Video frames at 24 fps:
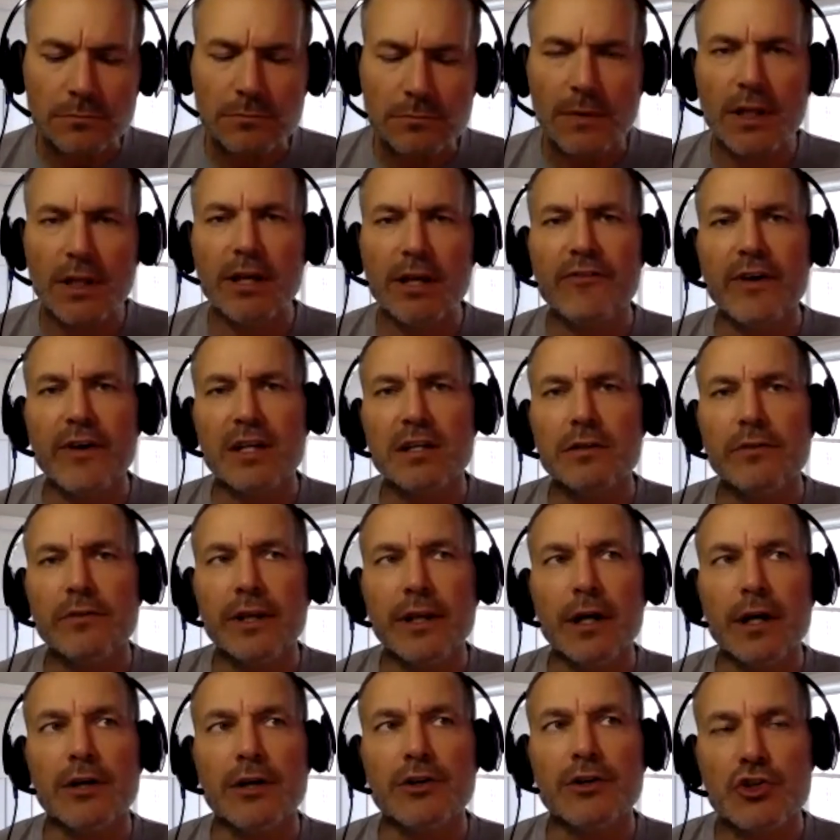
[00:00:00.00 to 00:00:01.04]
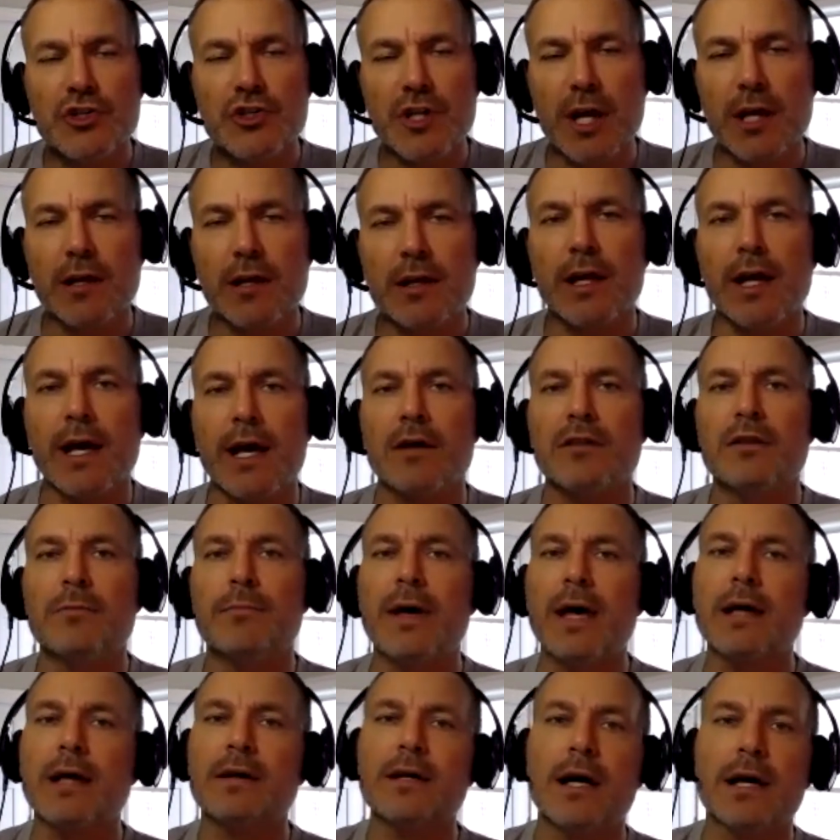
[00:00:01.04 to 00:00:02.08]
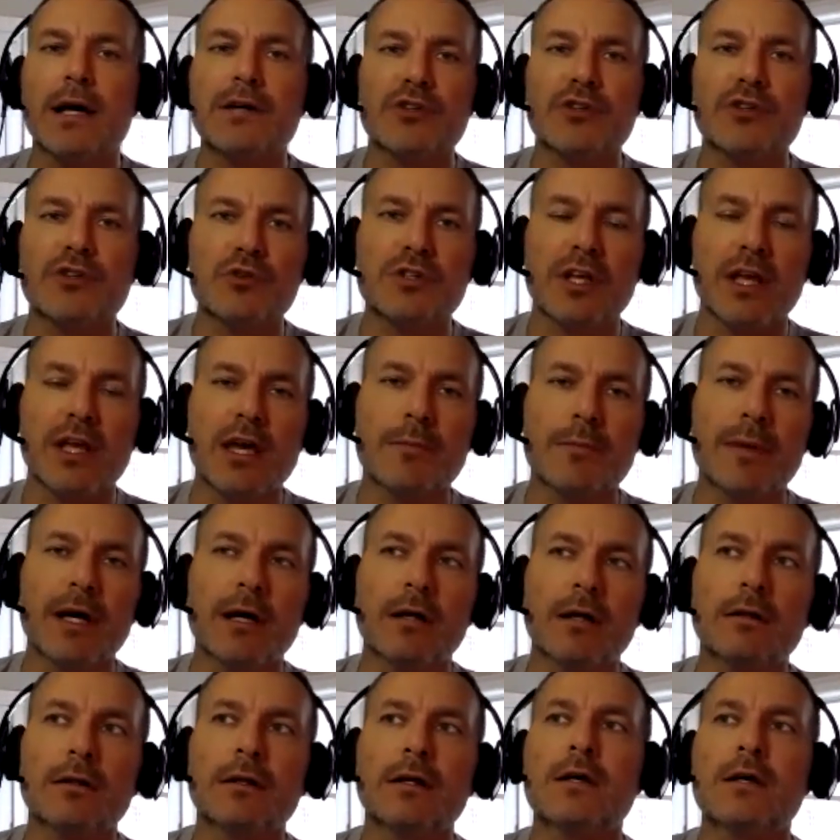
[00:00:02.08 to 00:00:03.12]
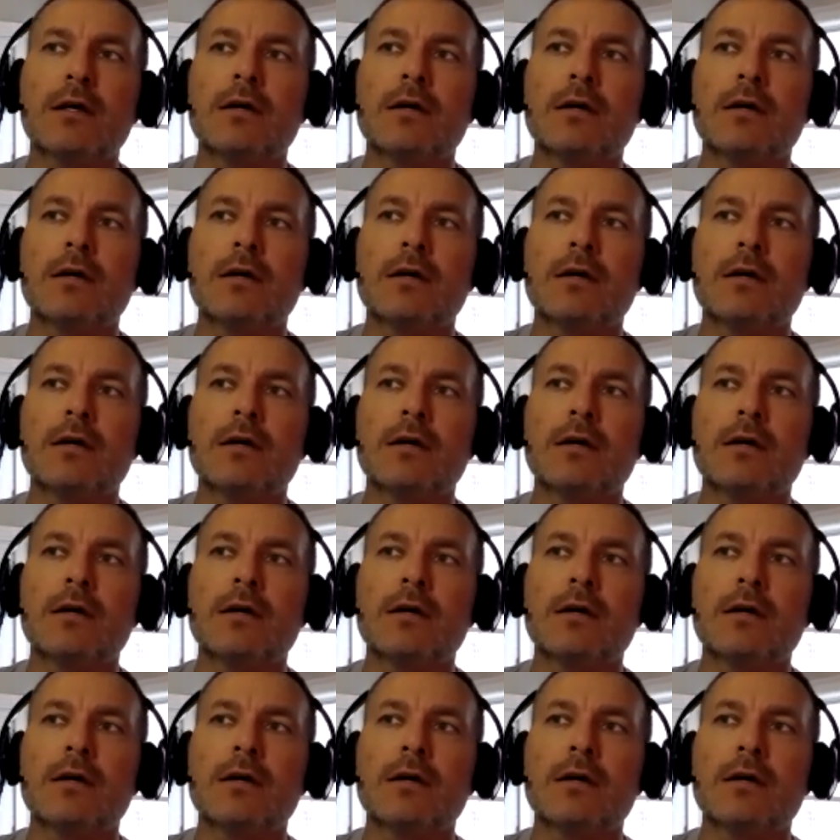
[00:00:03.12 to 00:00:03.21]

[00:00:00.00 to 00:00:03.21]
effectively understanding how the bad guys are using ML